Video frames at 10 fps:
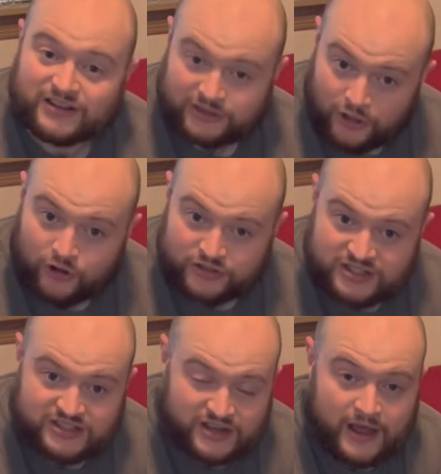long
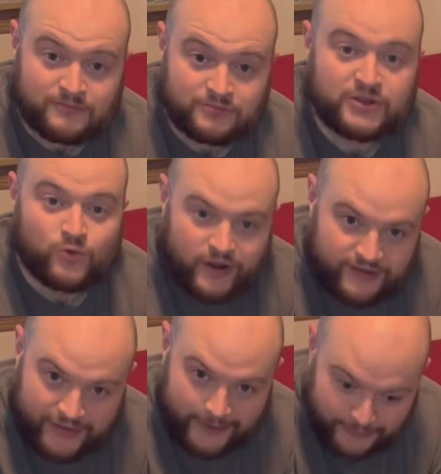since not been one
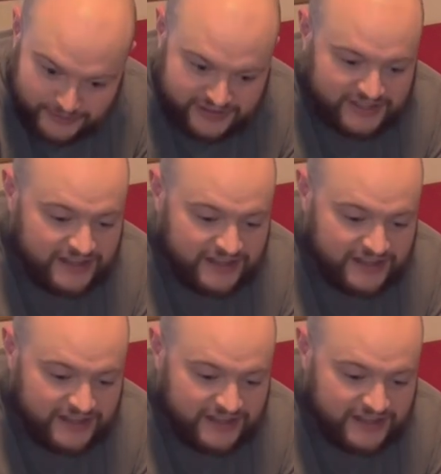of those,